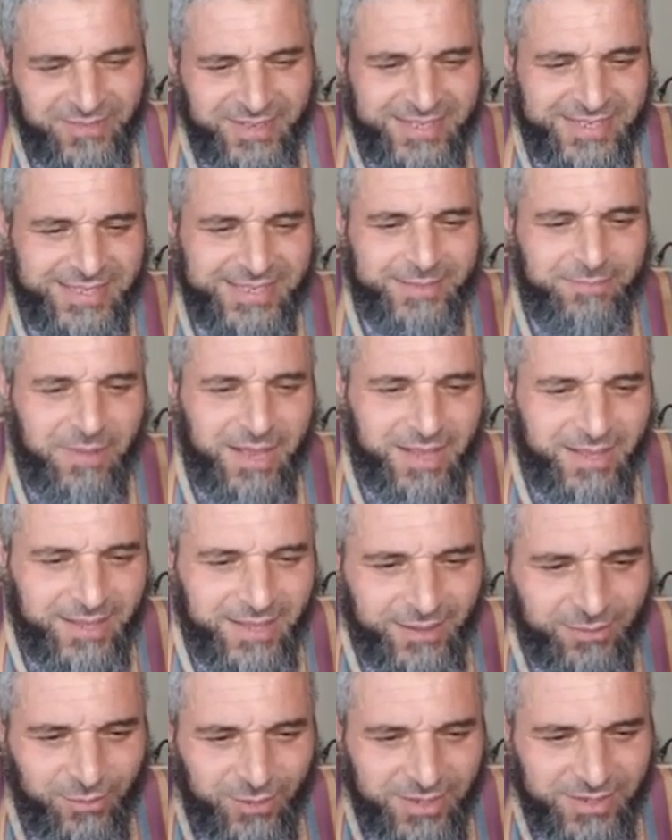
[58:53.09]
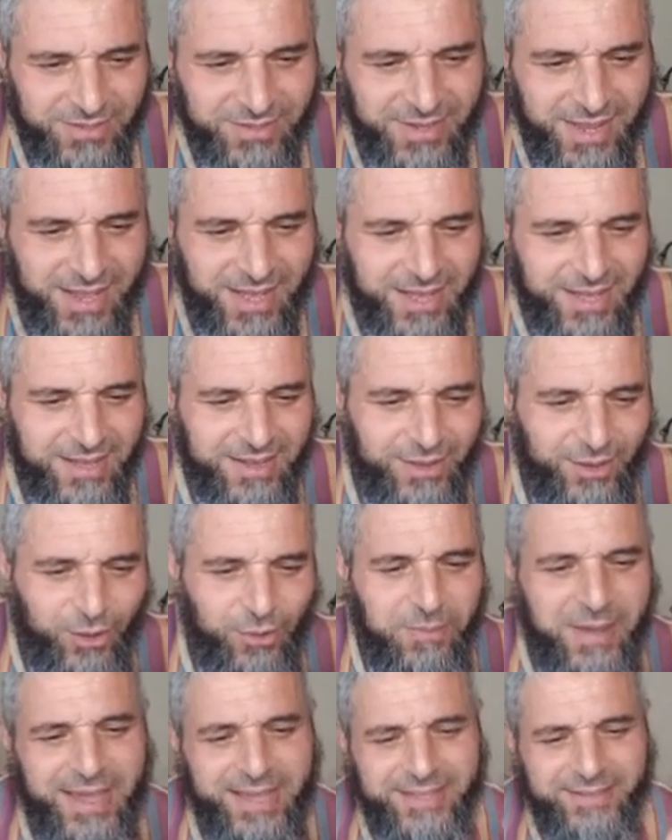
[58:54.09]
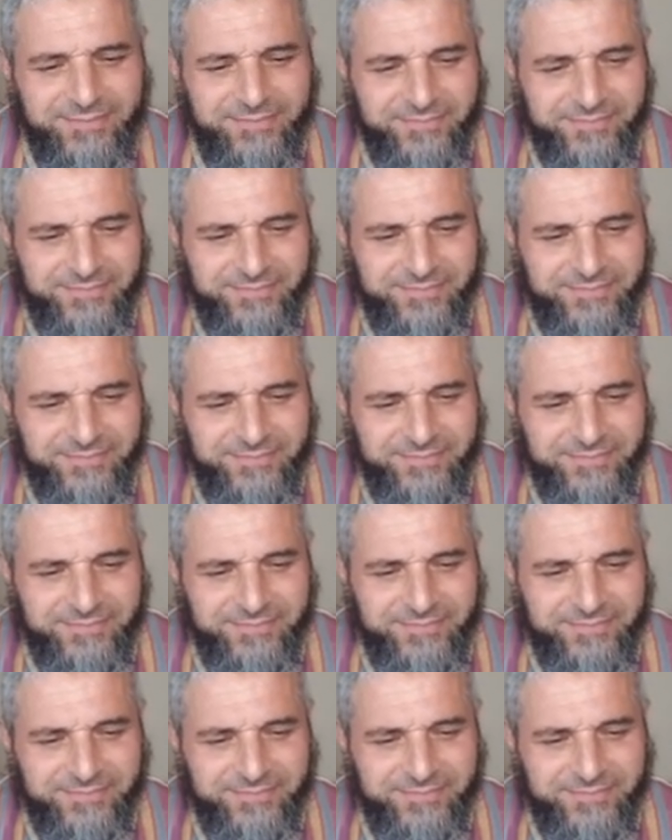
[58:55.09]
smelled it was Umail.